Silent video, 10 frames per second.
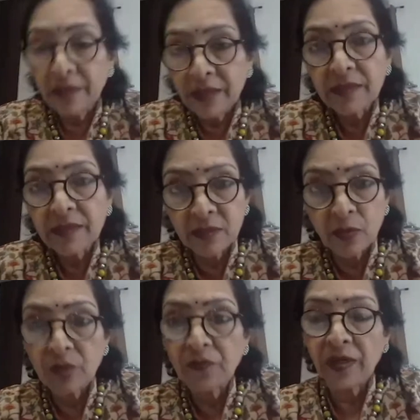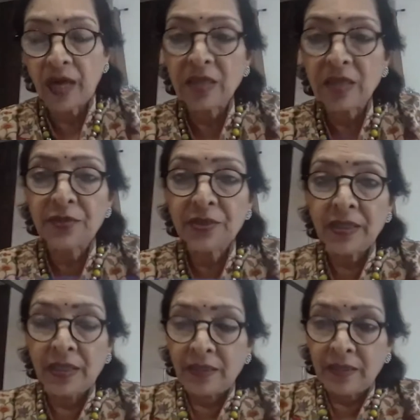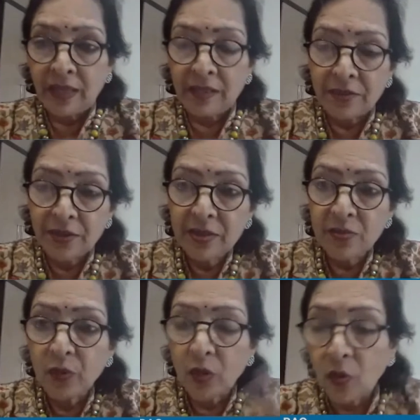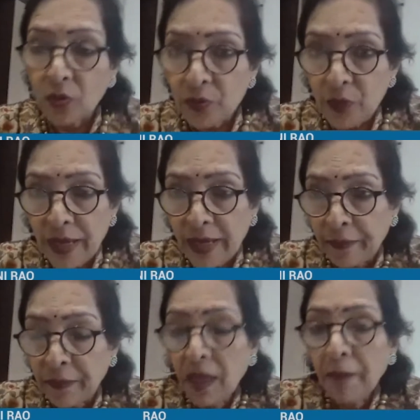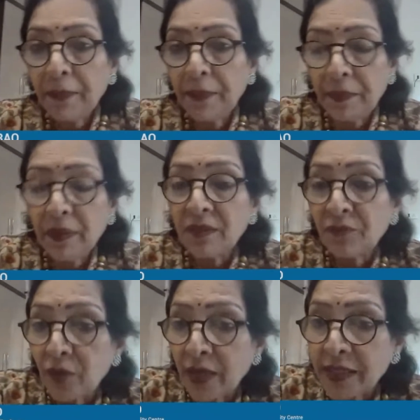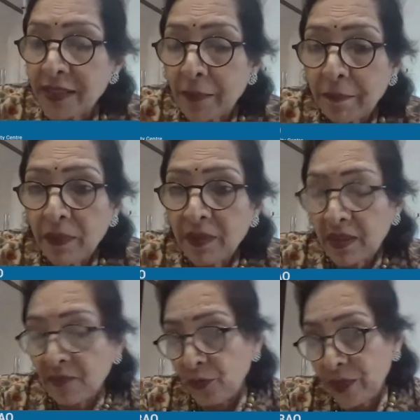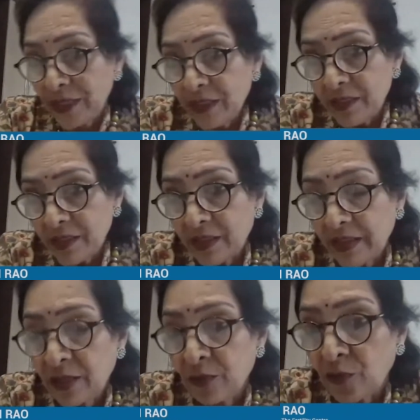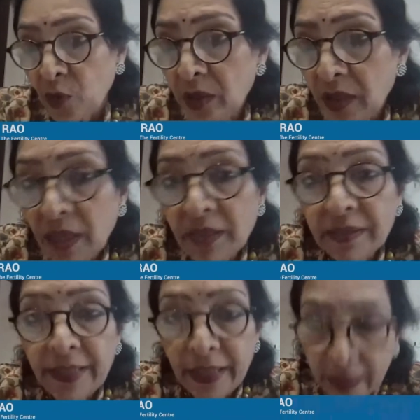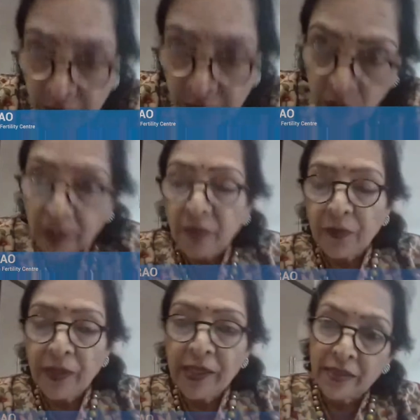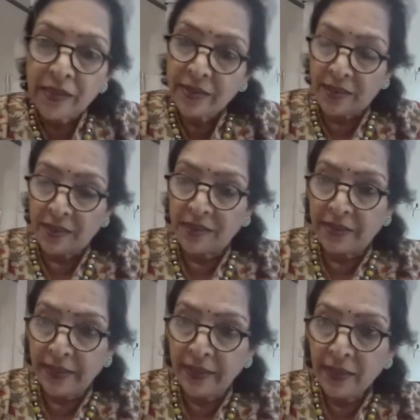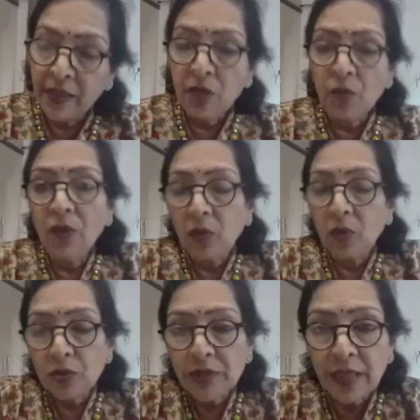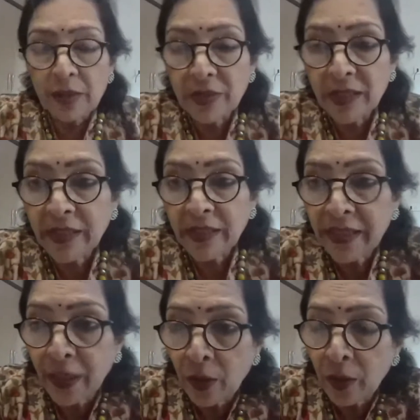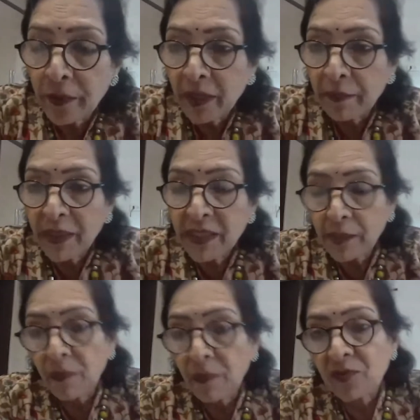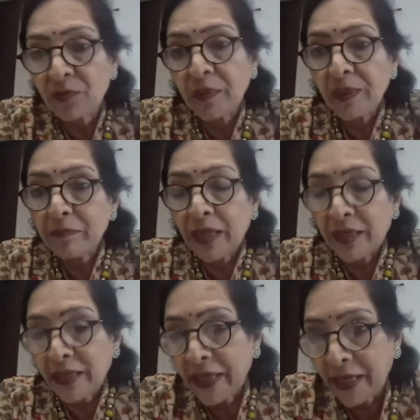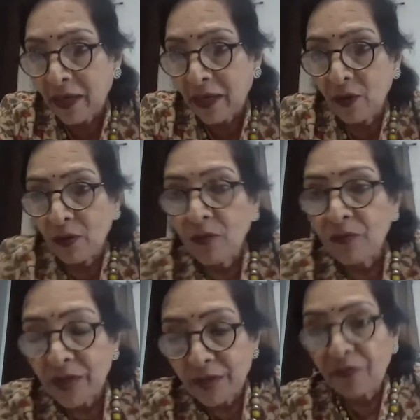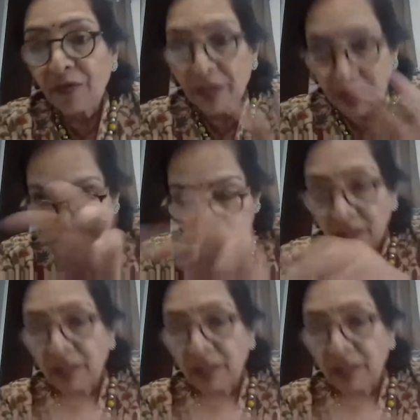this sort of an artificial intelligence will also help people. For example, the witness that you've got, the electronic witness that is there, will also tell you that there cannot be a mix-up of sperm and egg of different